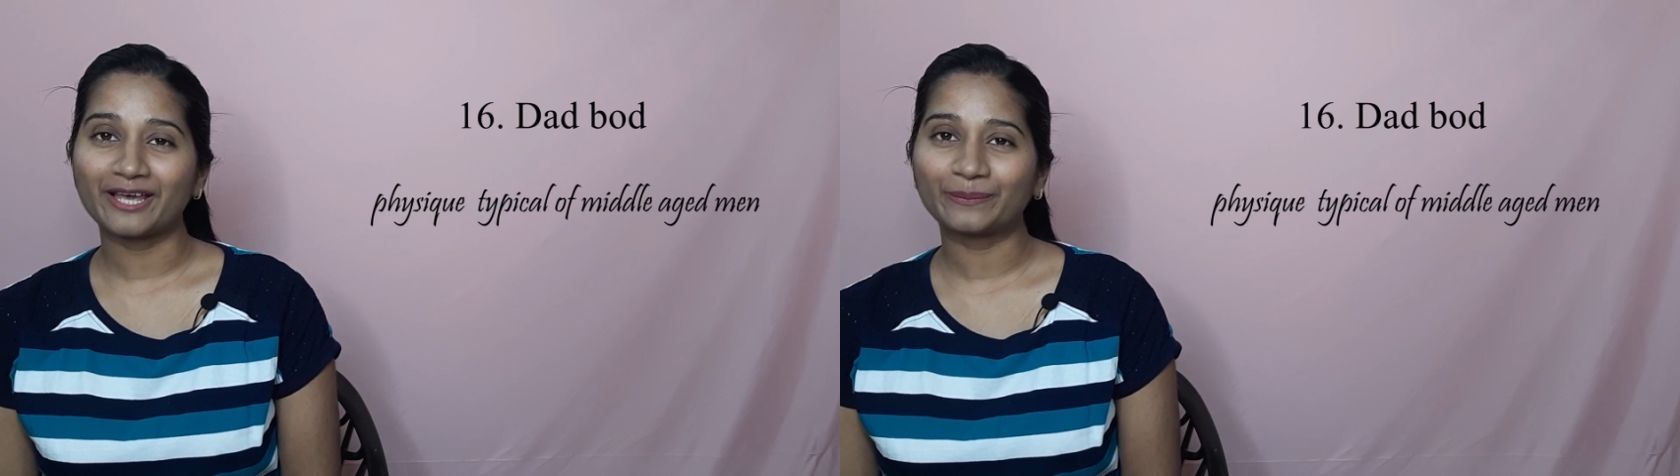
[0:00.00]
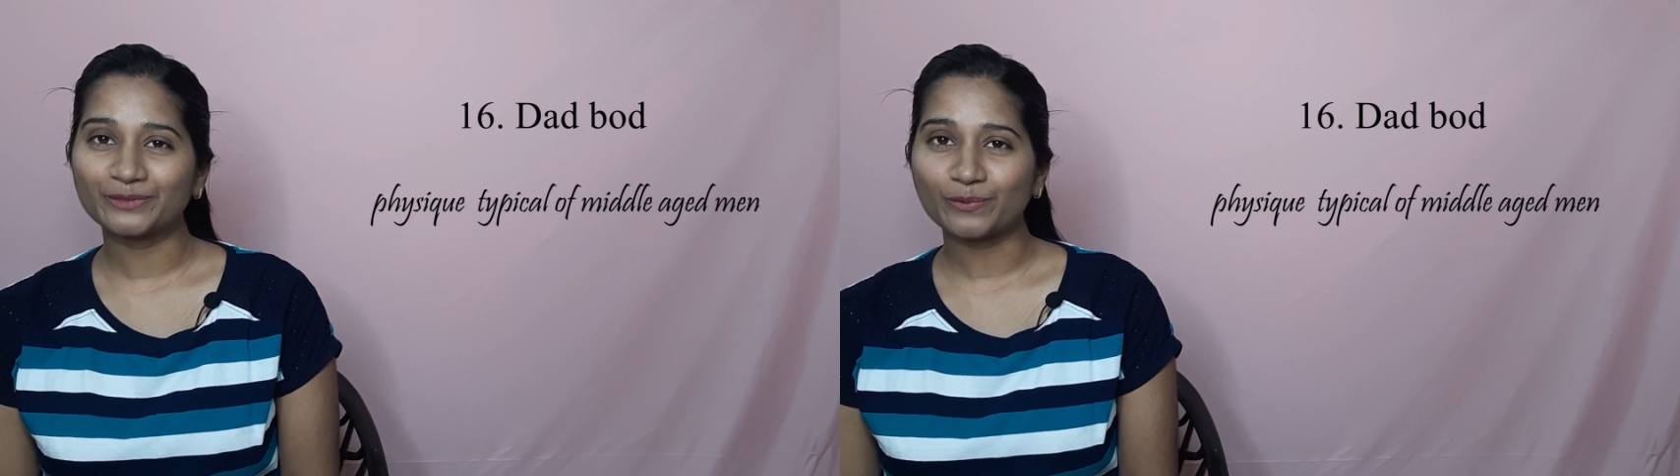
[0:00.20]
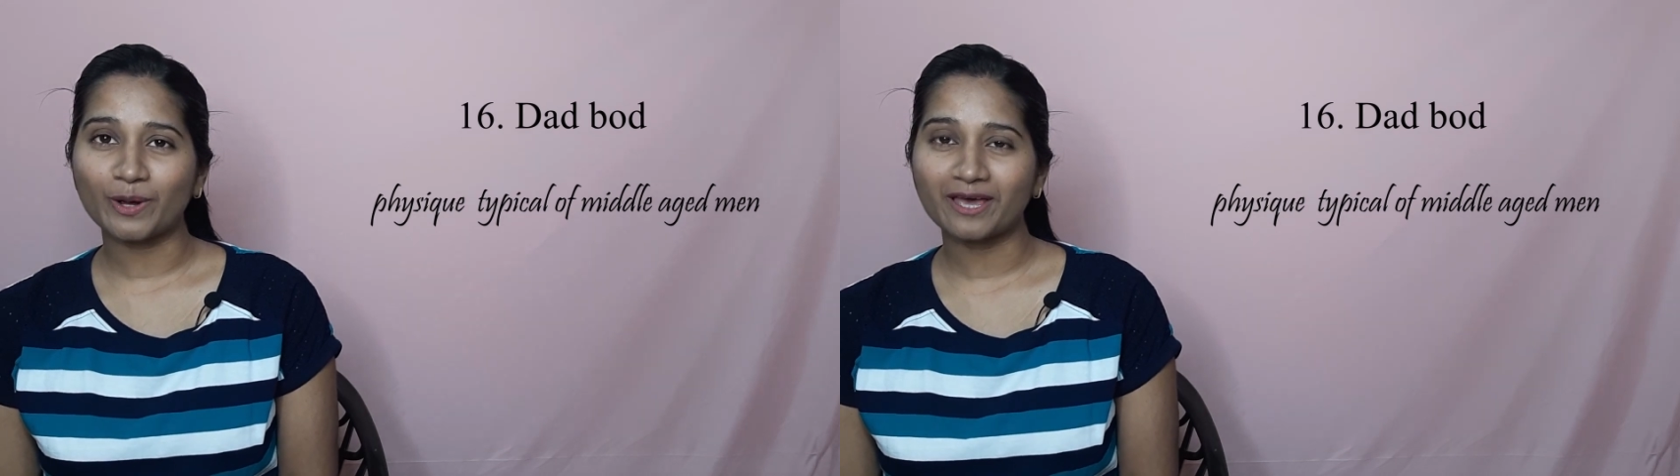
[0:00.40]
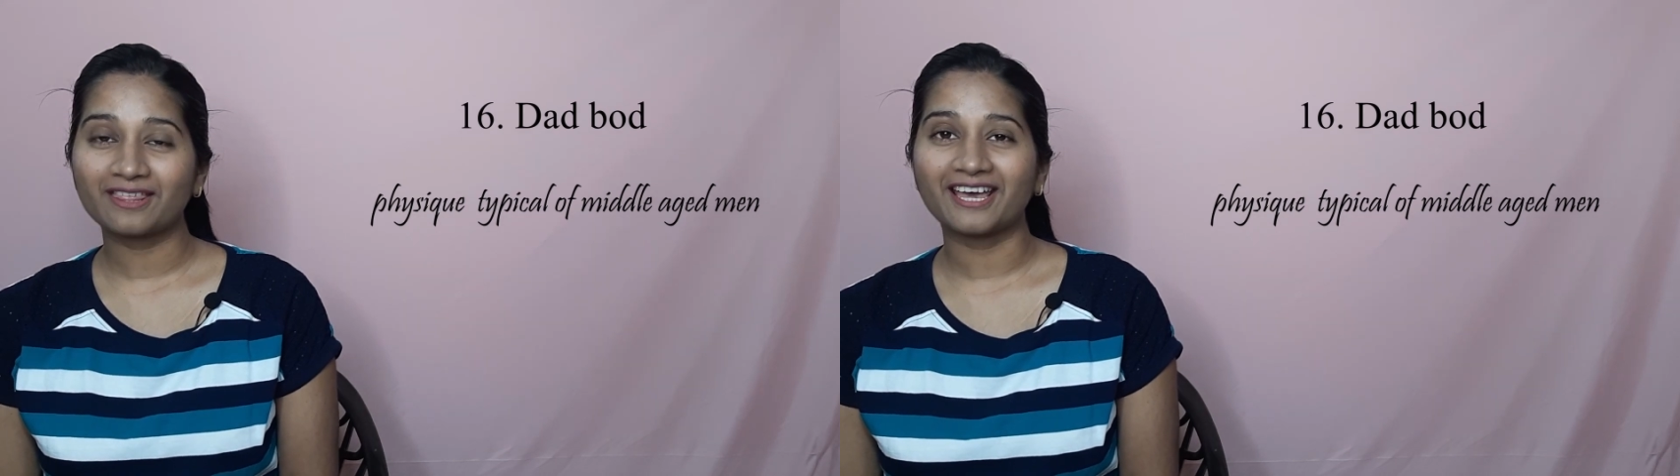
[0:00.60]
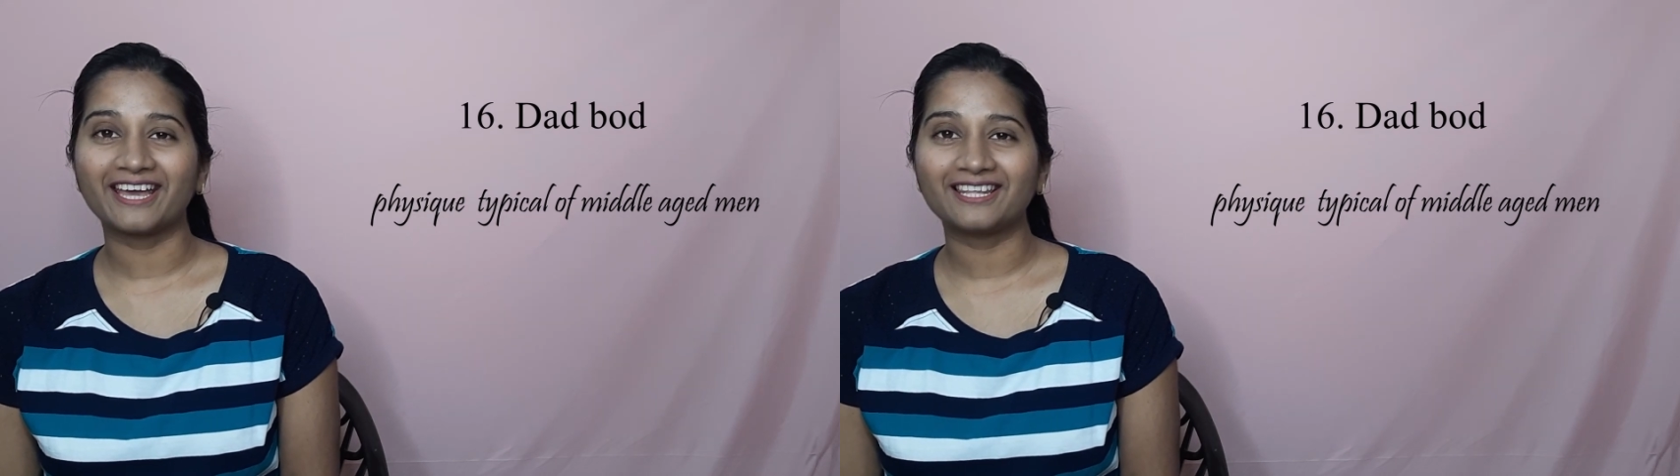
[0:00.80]

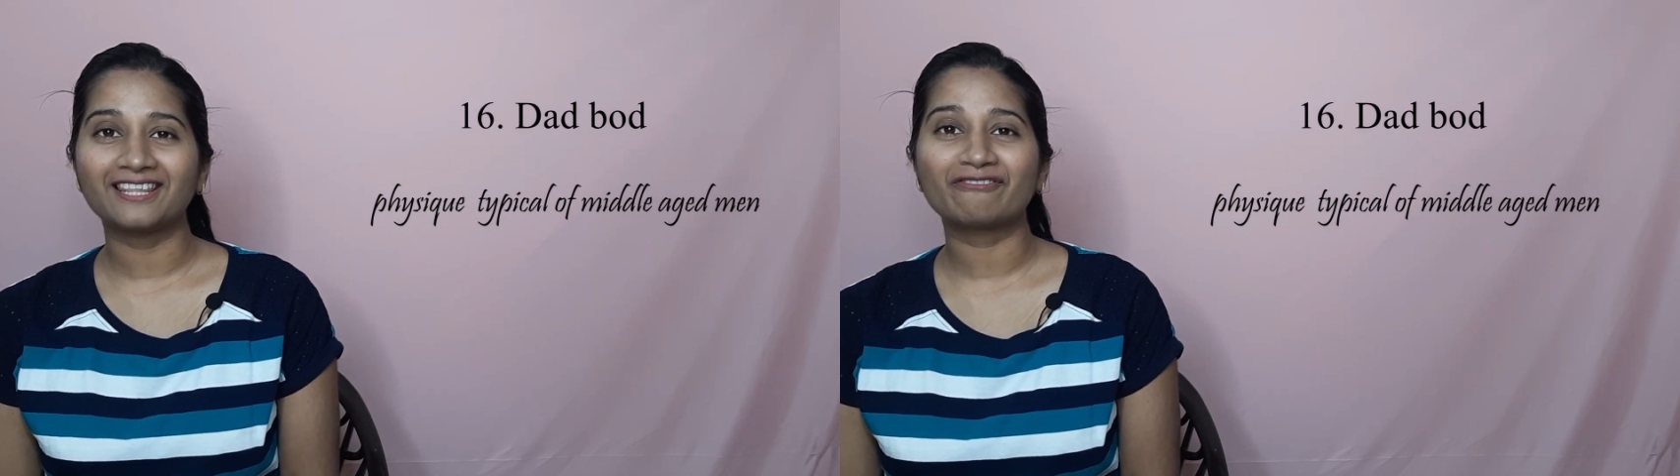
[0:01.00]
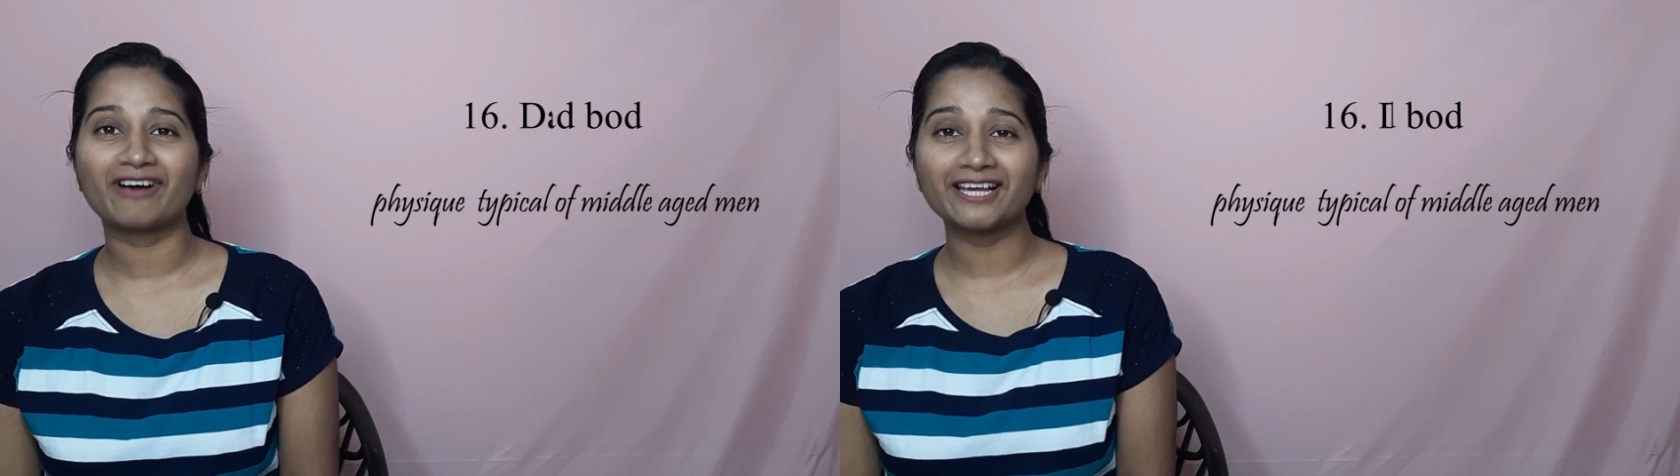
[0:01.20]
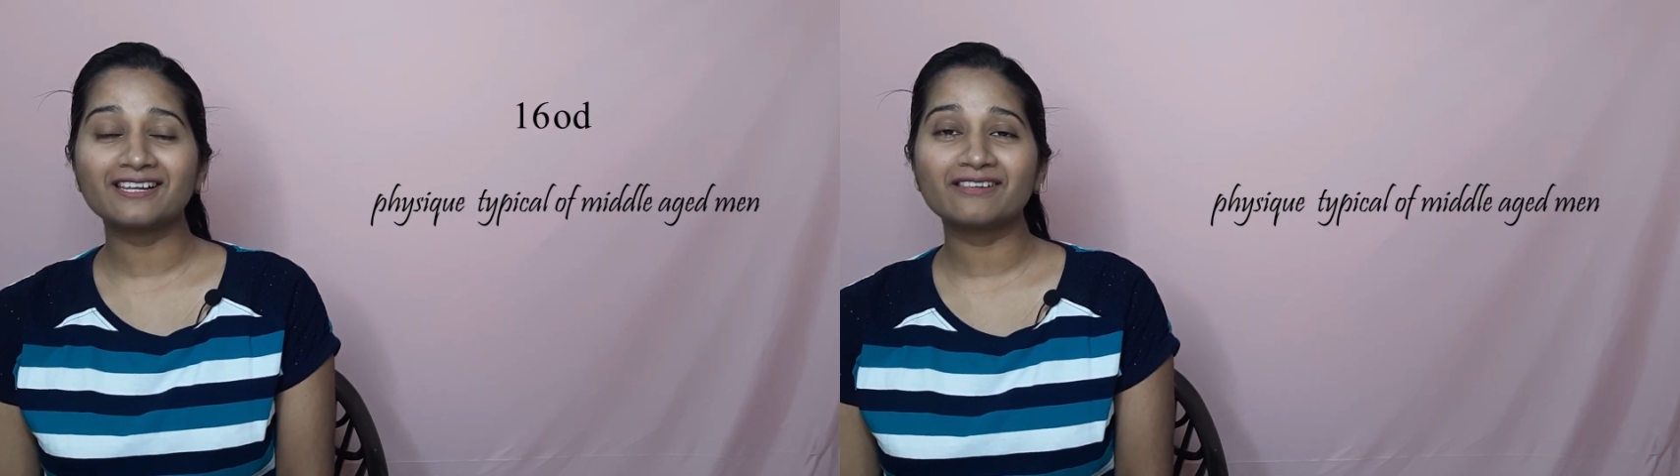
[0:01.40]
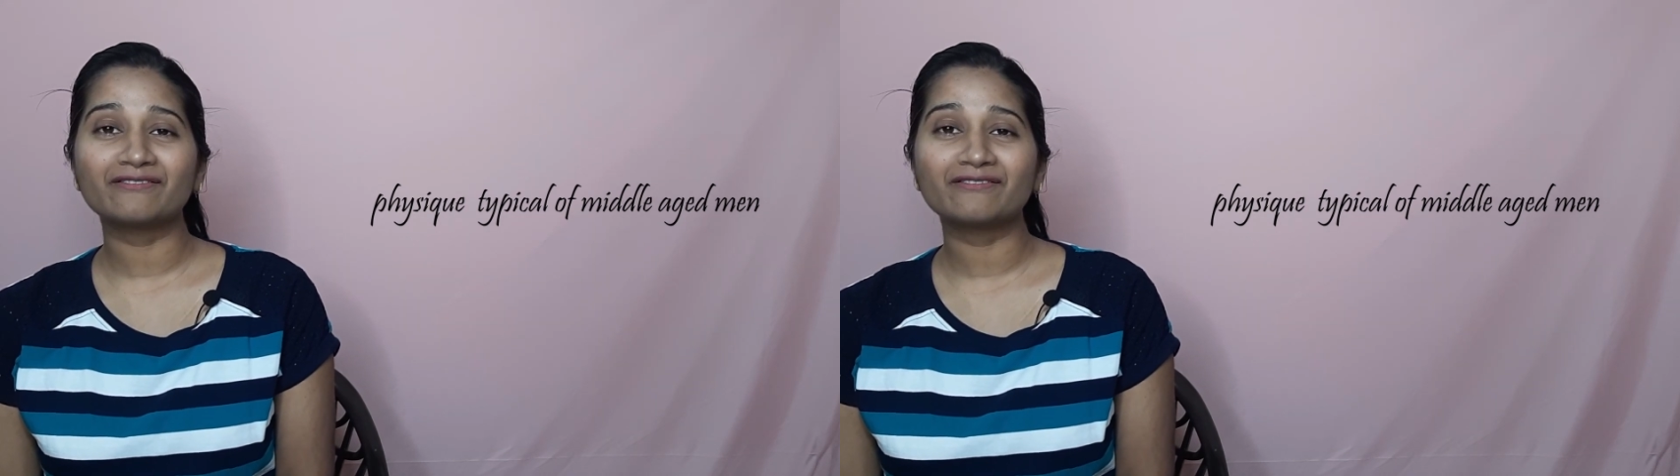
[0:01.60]
Hemsworth in the final